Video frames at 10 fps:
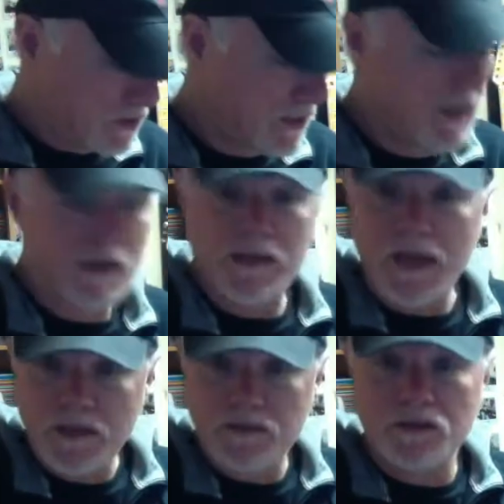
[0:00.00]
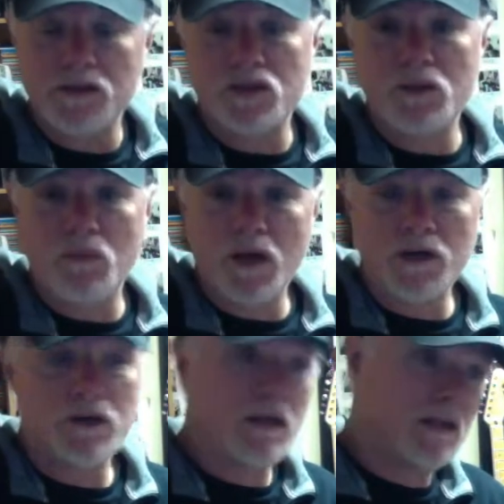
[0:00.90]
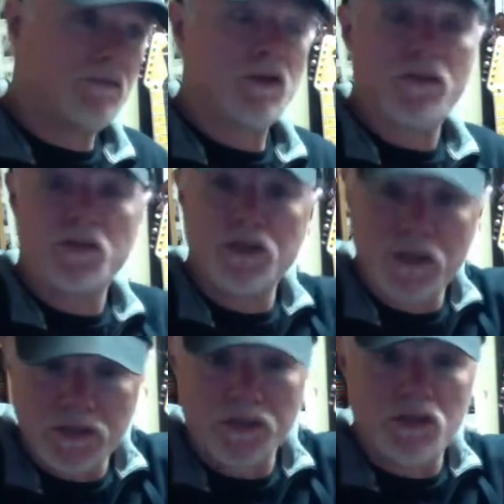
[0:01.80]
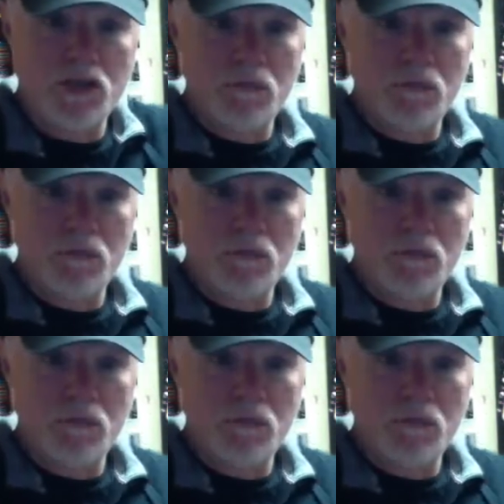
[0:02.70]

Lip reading: You could add a 9th to the G minor, 9, 11, or 13 to the G